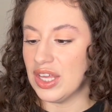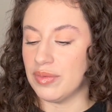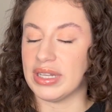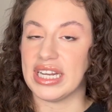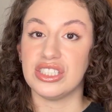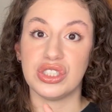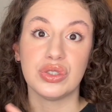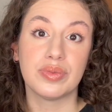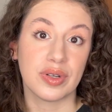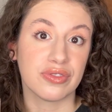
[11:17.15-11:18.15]
but I do
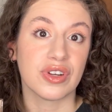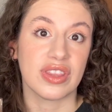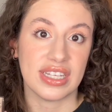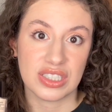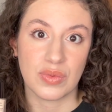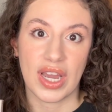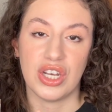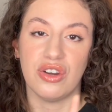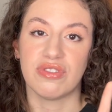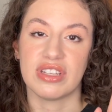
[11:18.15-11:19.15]
prefer this one
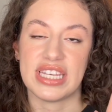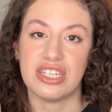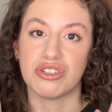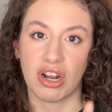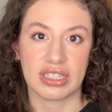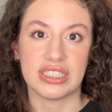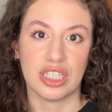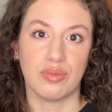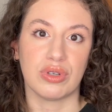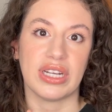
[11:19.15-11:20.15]
over the Charlotte
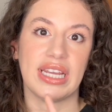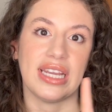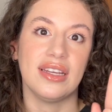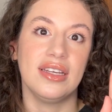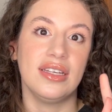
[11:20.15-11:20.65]
Tilbury